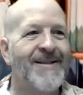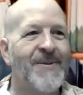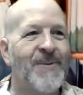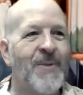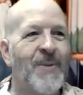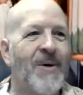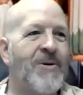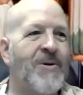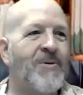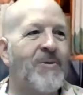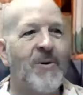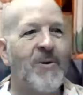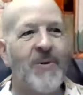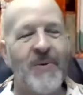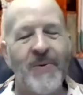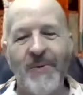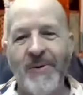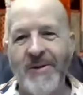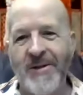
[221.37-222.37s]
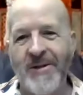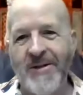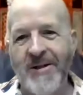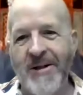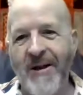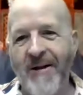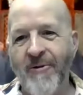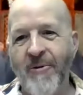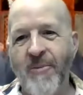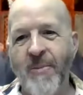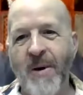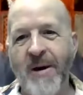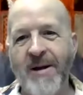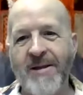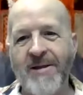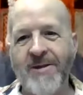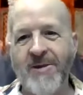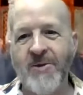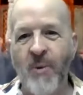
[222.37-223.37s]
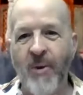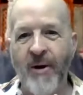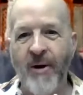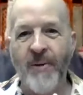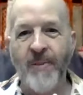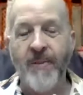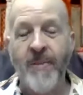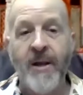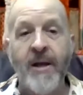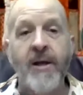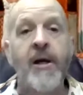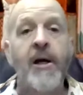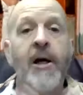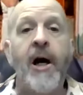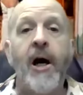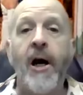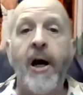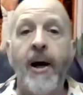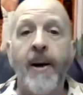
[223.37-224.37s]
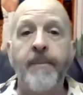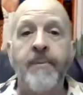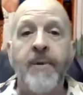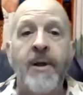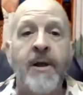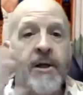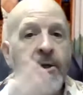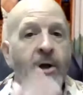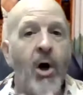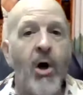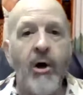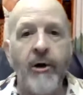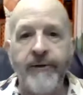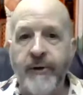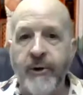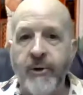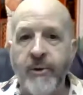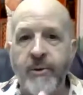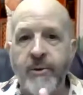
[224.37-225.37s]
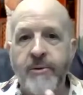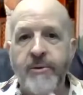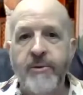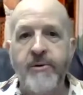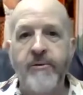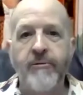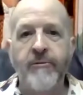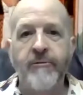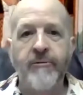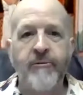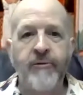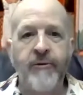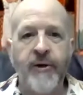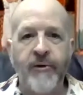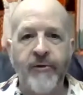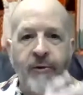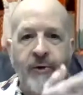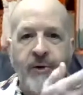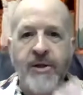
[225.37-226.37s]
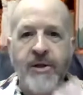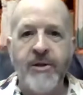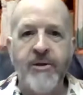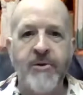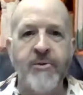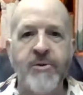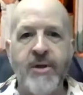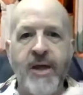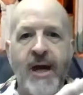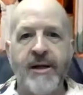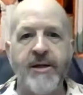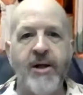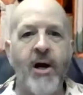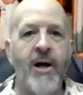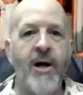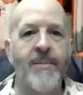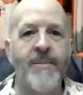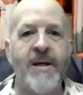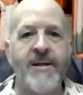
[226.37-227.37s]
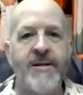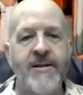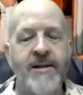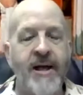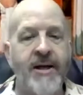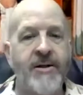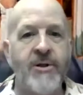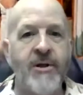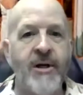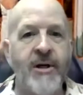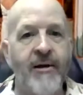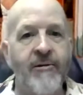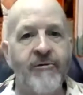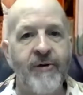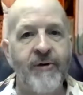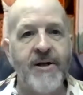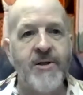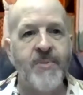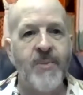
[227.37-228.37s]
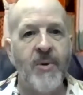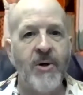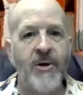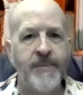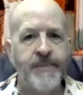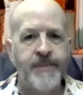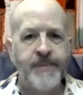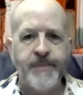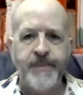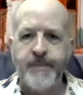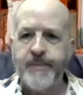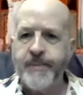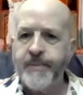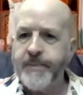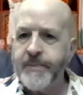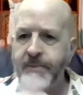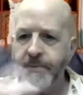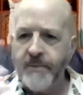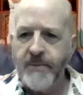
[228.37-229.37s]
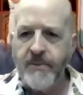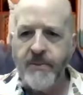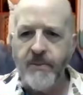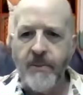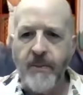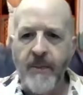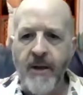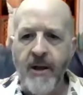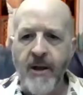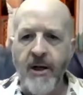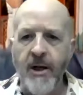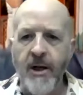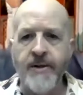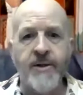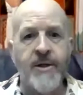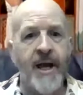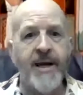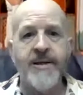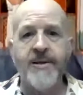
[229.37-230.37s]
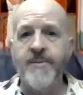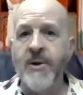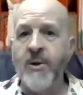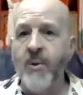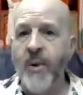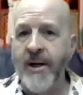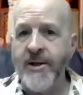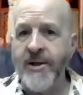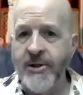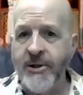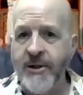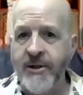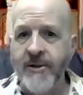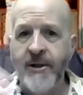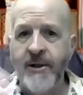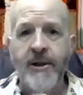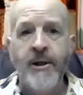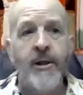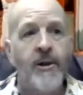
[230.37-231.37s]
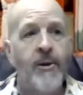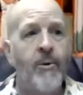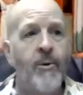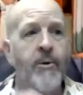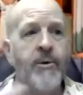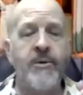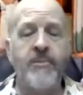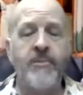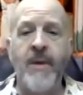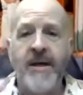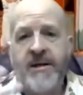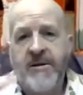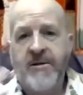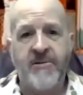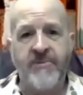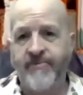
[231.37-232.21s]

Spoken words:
Wonderful. Good to see everybody this morning. Um, Also, feel free to use that comment section on Facebook to ask me questions or to make